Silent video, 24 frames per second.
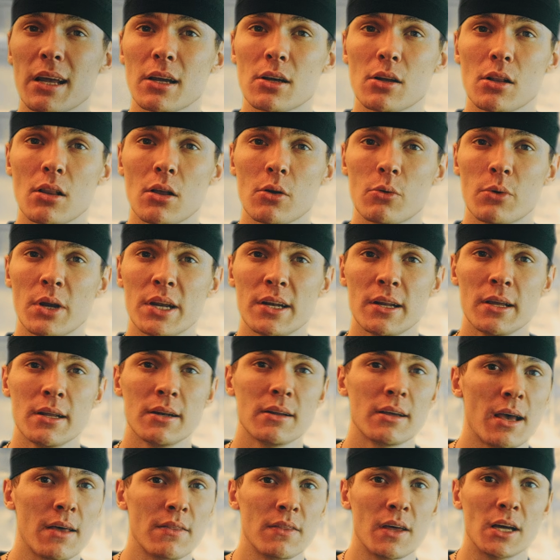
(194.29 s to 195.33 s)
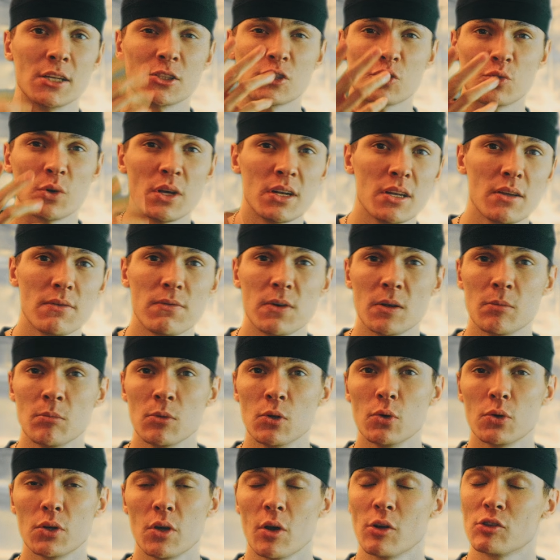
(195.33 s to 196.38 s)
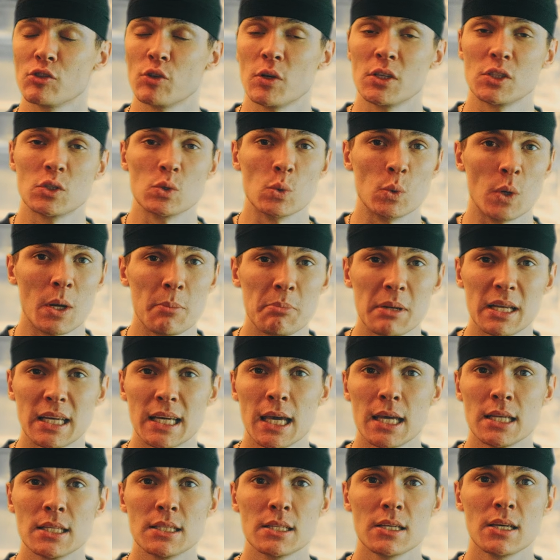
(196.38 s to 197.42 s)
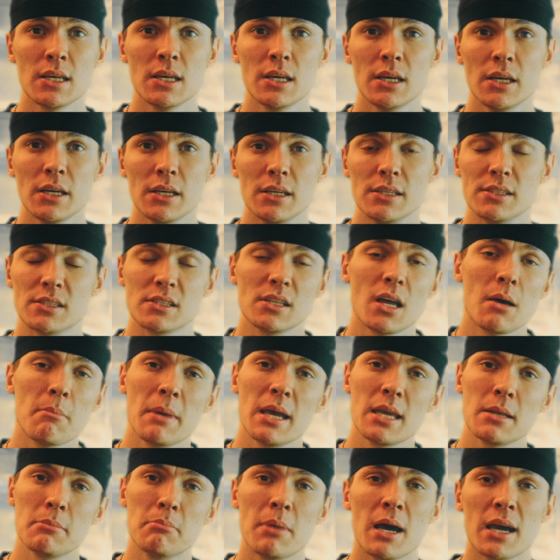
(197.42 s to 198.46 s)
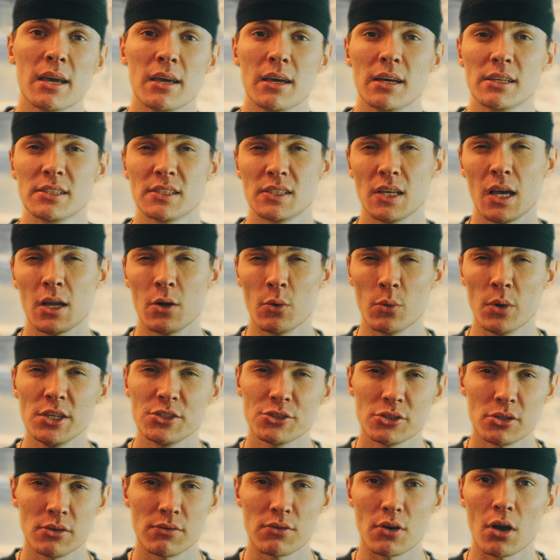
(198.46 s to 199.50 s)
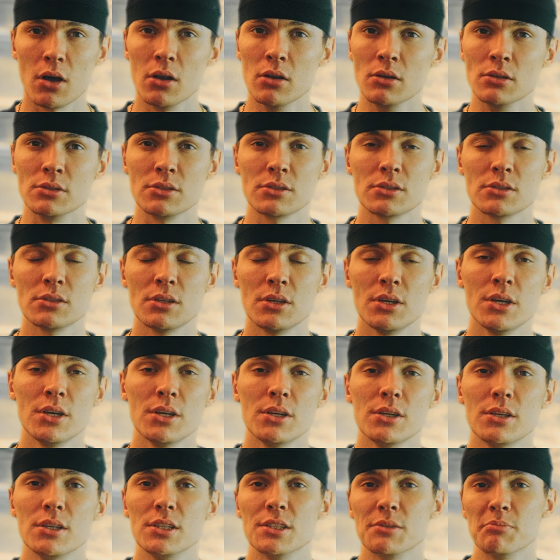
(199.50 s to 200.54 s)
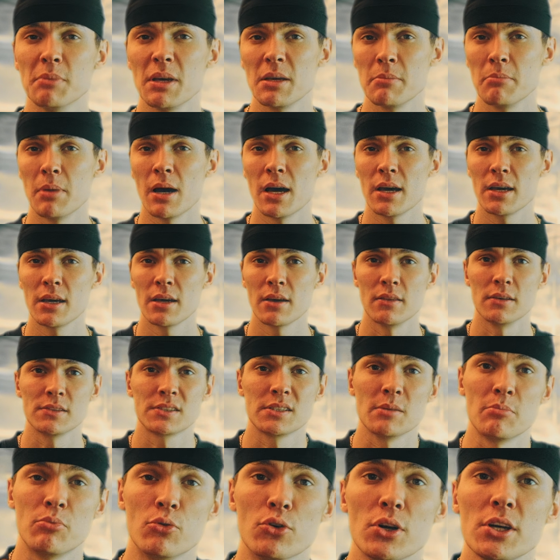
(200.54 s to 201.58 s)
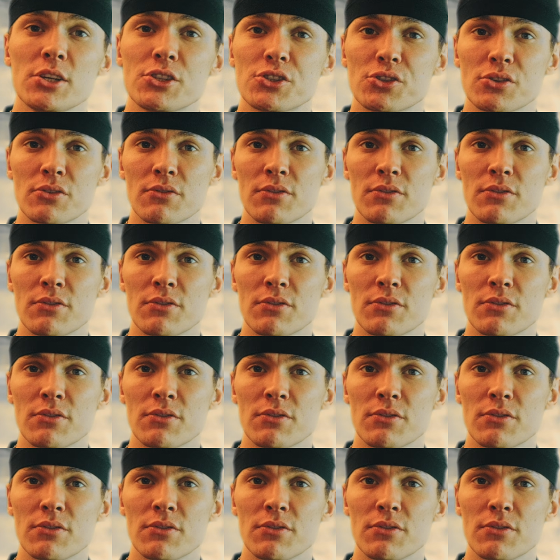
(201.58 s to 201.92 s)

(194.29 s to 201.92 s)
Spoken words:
color grading and that trendy film look you're trying to replicate is not made by saturation of colors. It's made by the separation of